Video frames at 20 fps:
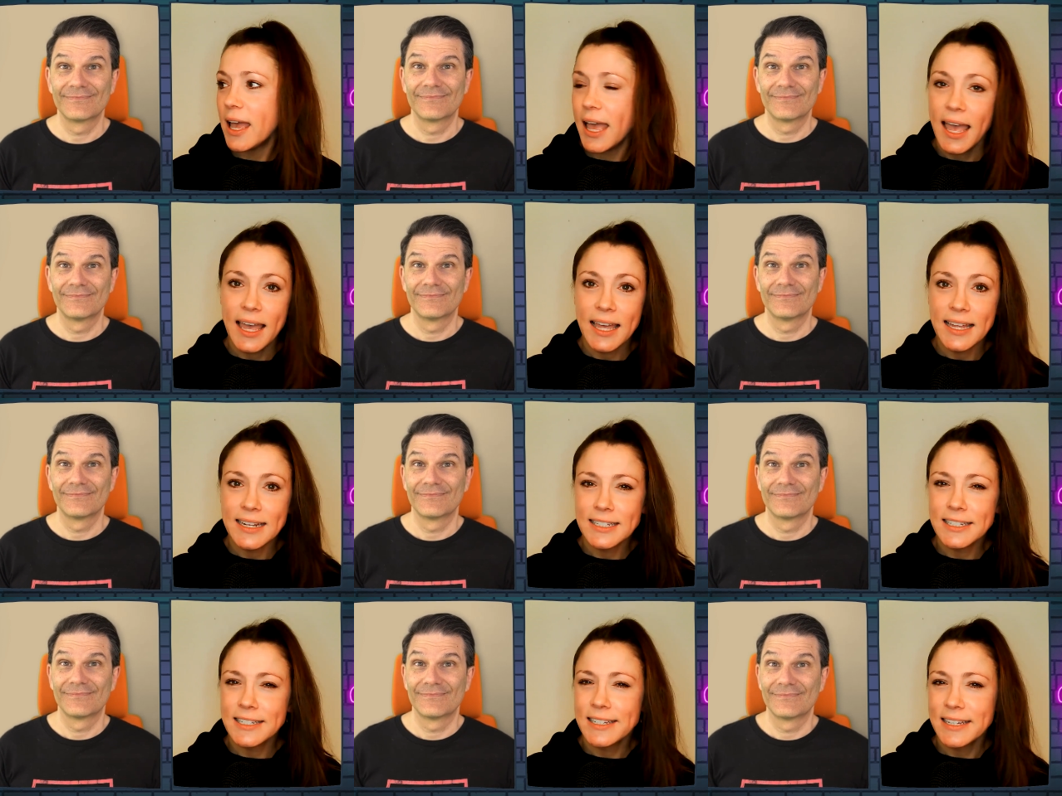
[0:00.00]

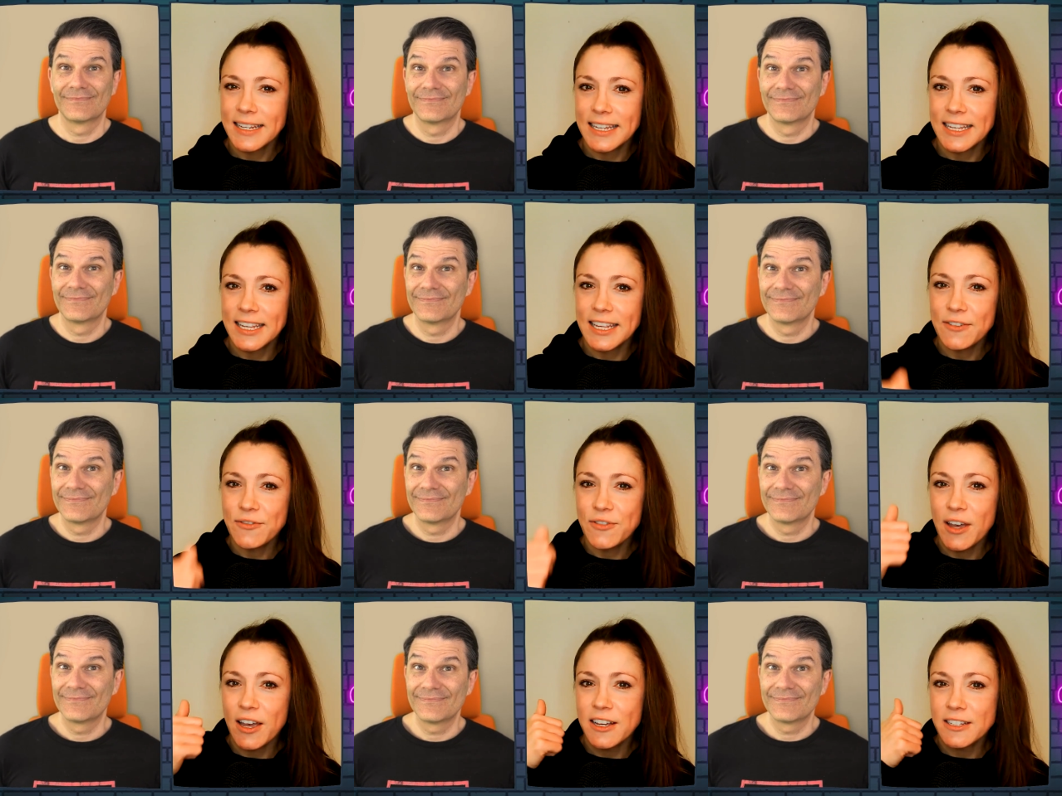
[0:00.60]
Speaker 1: and
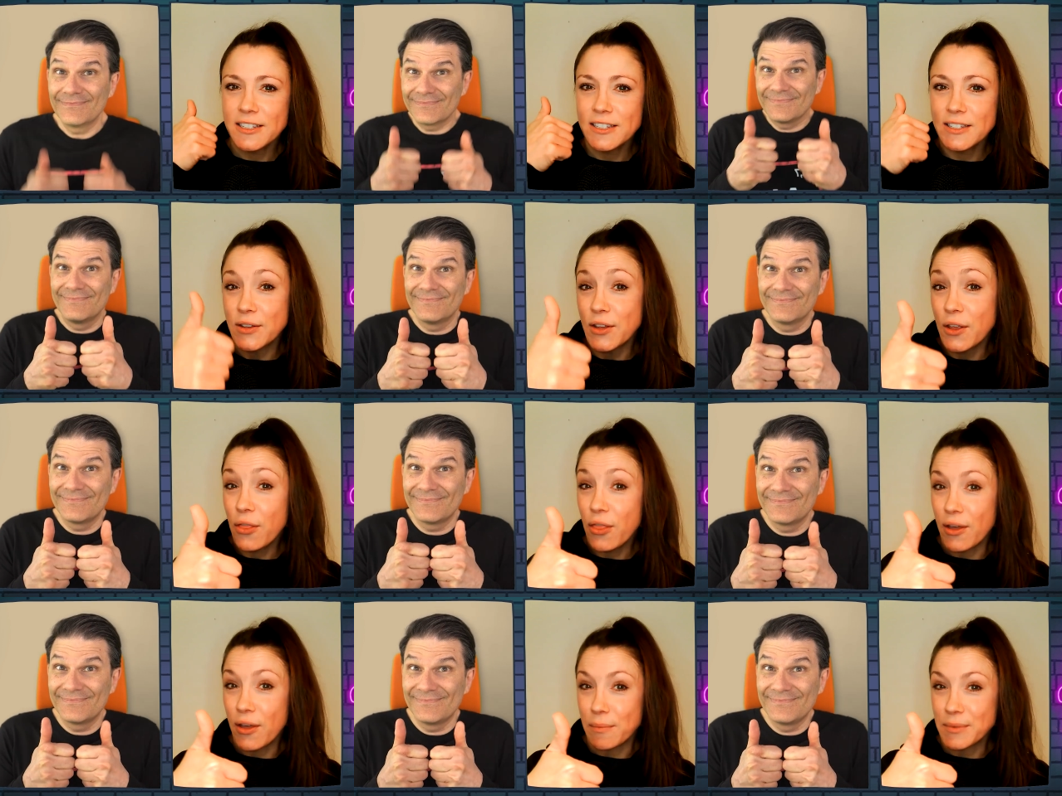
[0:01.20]
give us
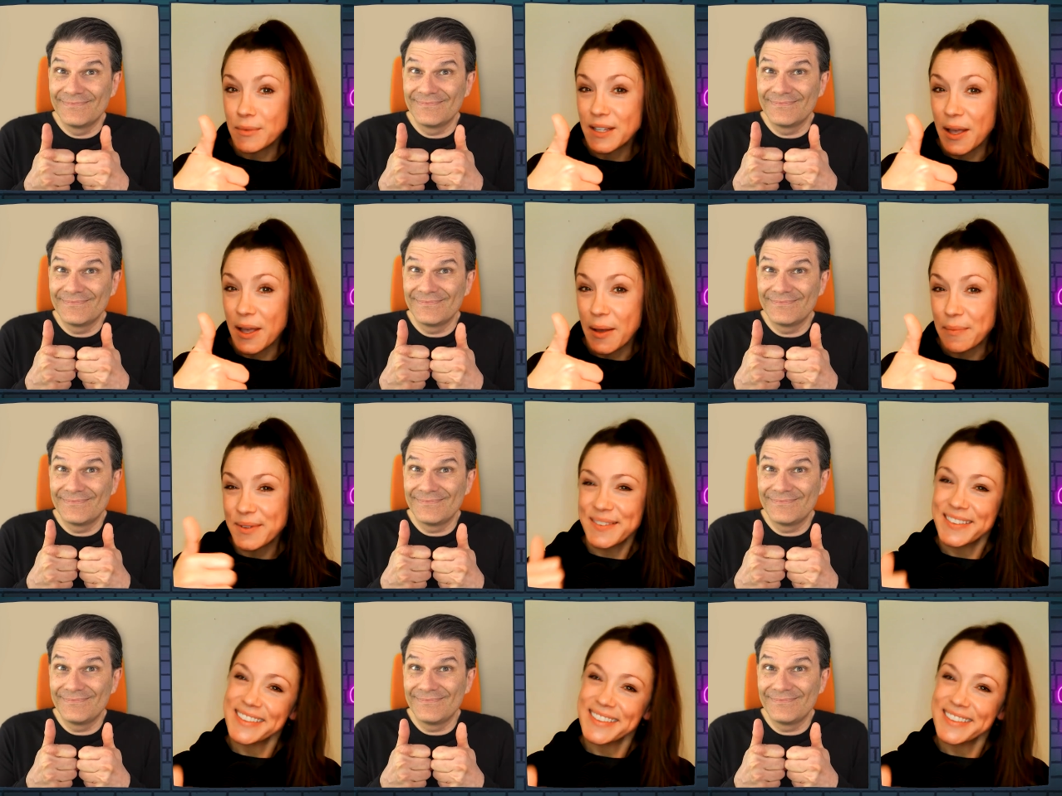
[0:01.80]
the thumbs up.